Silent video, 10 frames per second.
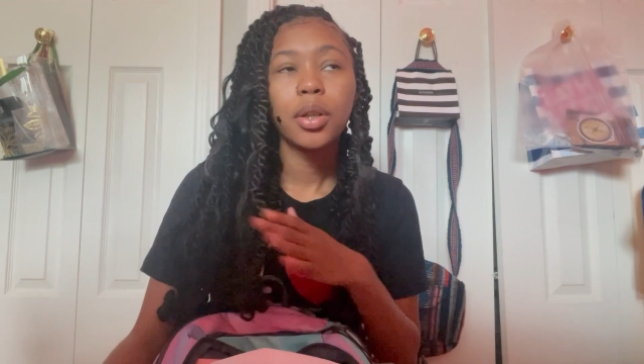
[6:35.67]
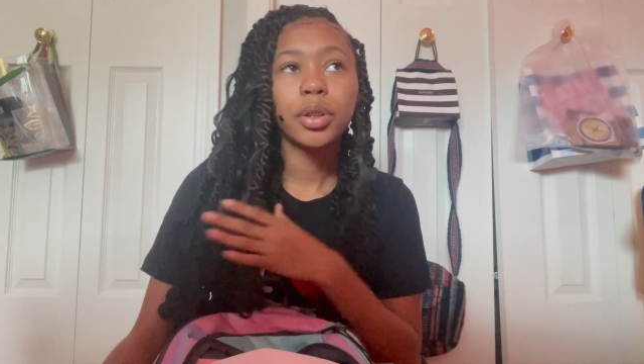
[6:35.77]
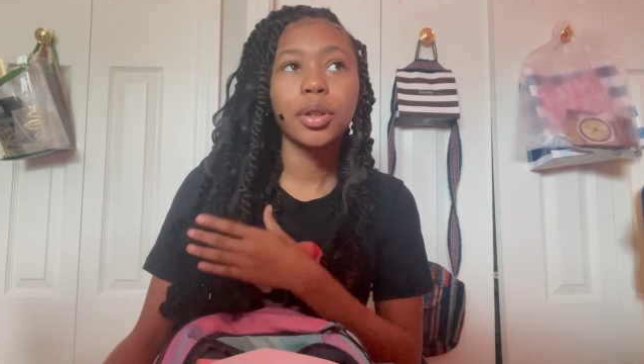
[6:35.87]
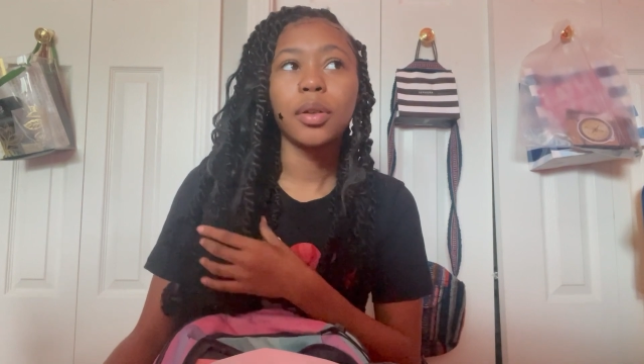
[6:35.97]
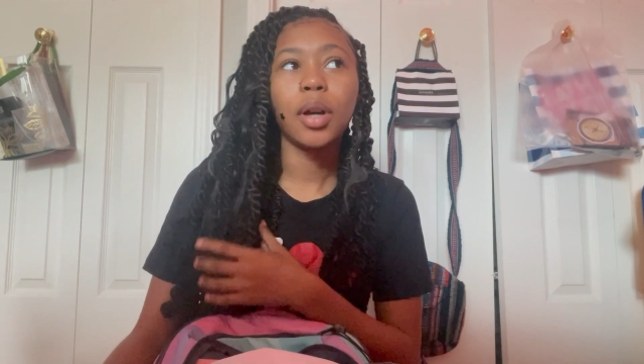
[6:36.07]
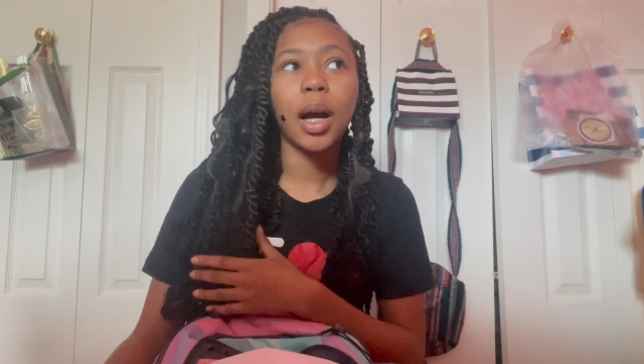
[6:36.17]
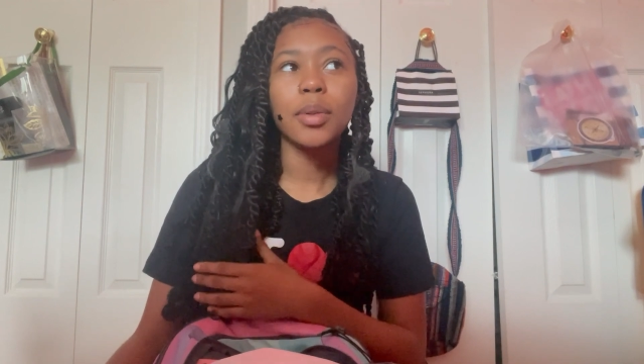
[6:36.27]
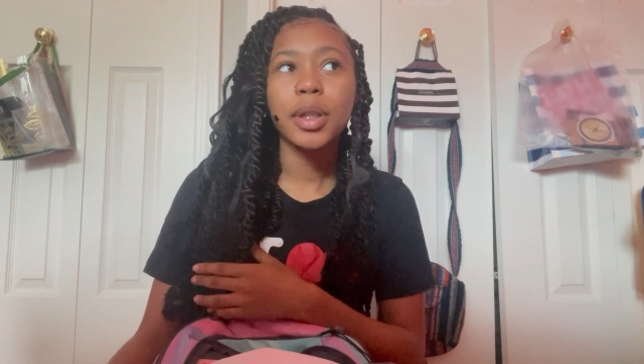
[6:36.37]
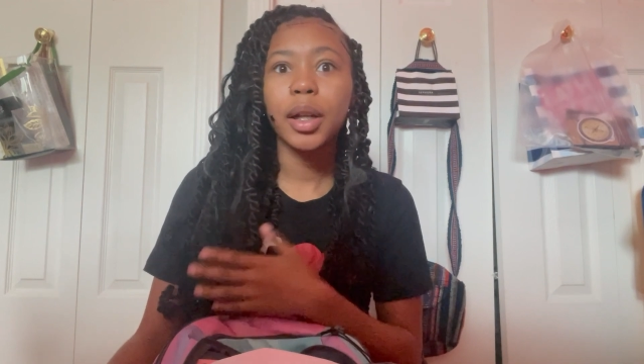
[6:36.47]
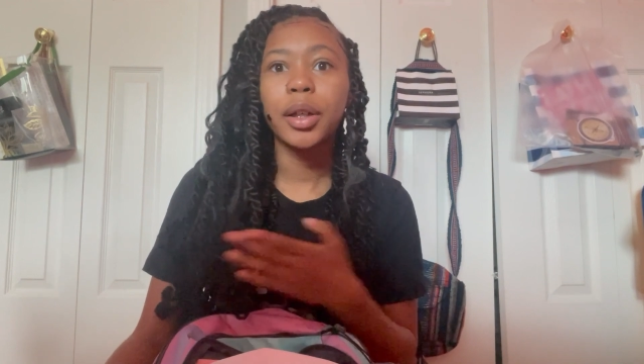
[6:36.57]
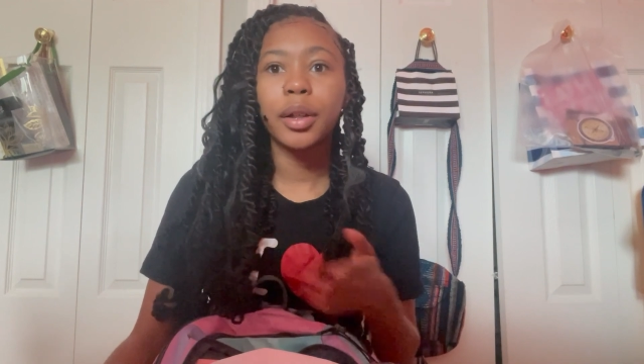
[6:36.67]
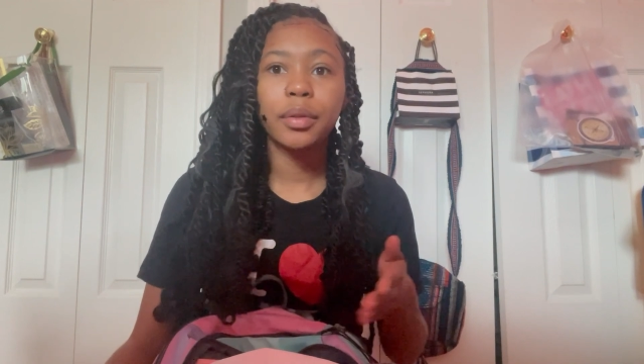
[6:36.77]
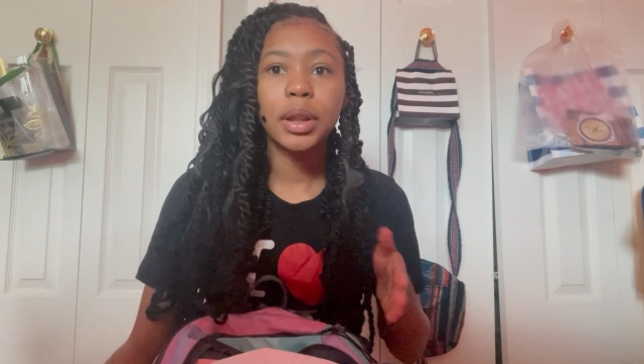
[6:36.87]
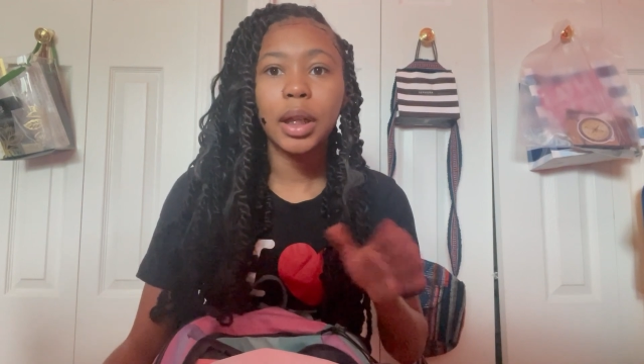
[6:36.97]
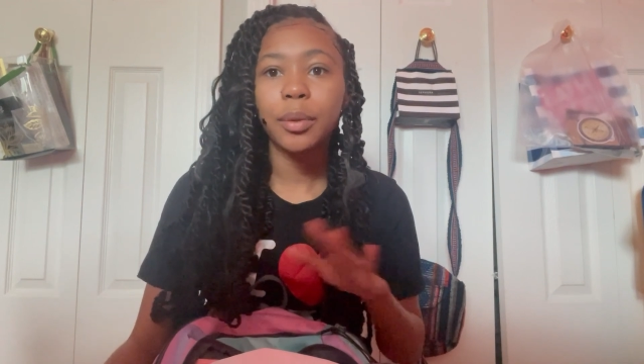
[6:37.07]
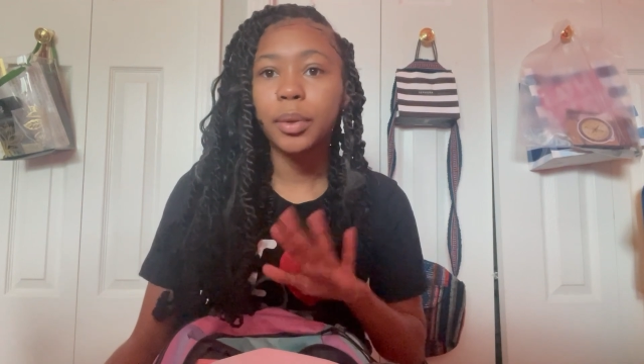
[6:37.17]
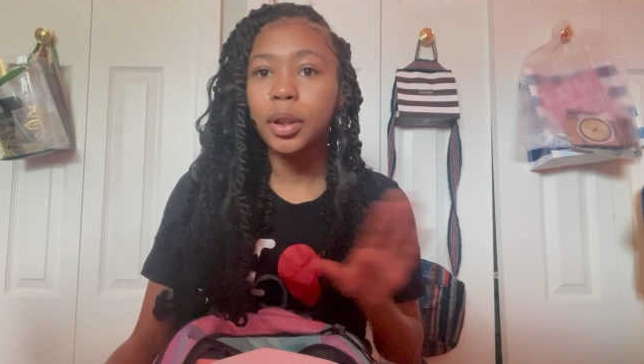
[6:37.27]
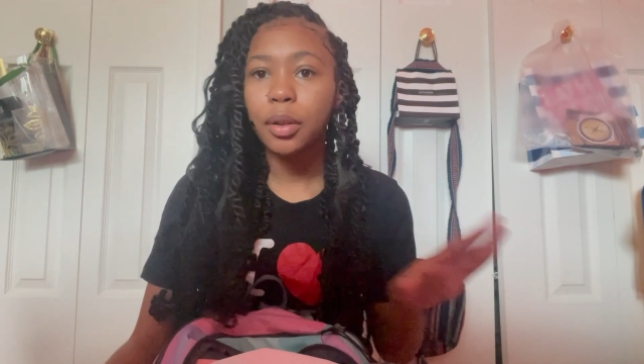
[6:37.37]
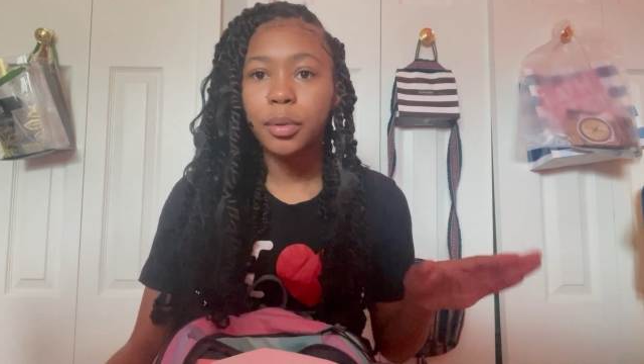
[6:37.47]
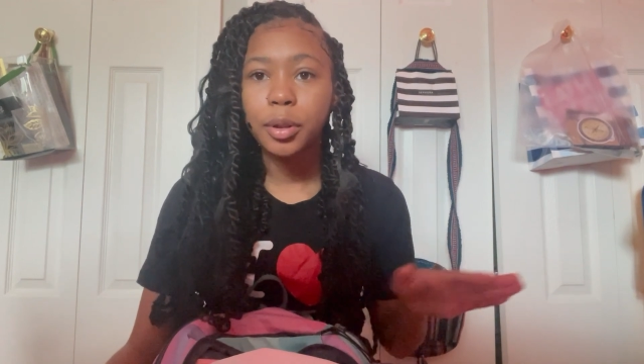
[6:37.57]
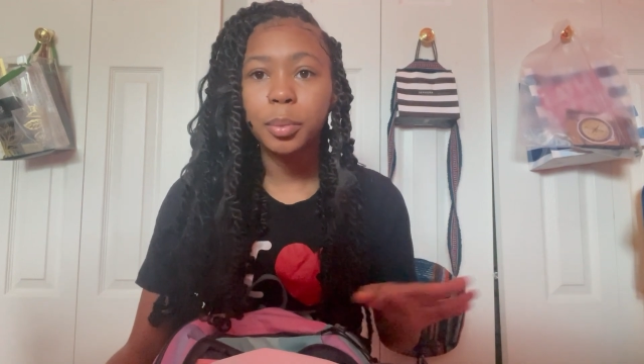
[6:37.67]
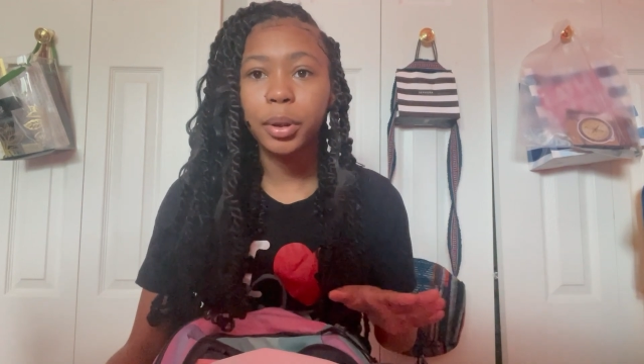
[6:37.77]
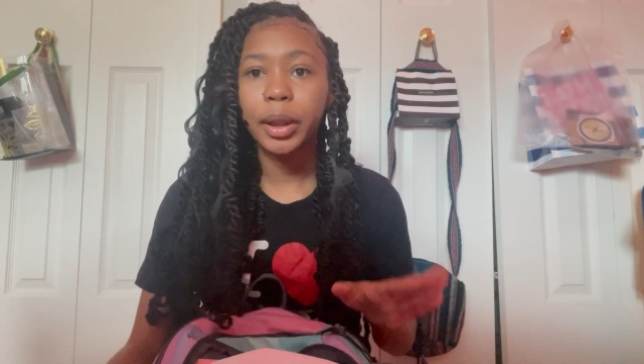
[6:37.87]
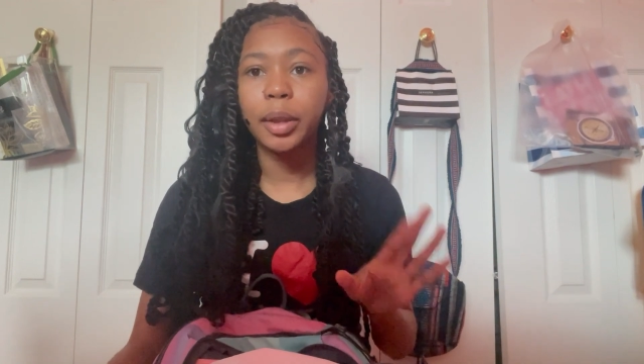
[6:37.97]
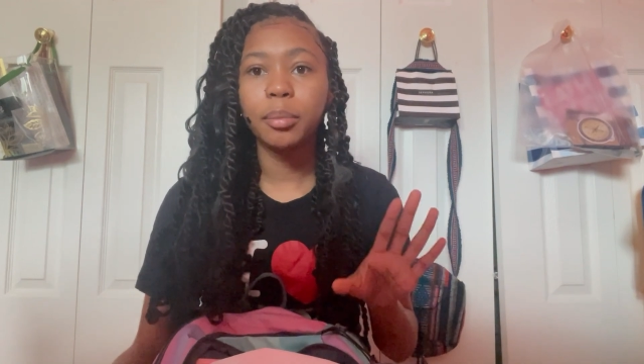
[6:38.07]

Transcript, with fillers: So I was kind of nervous. I didn't really know what to bring,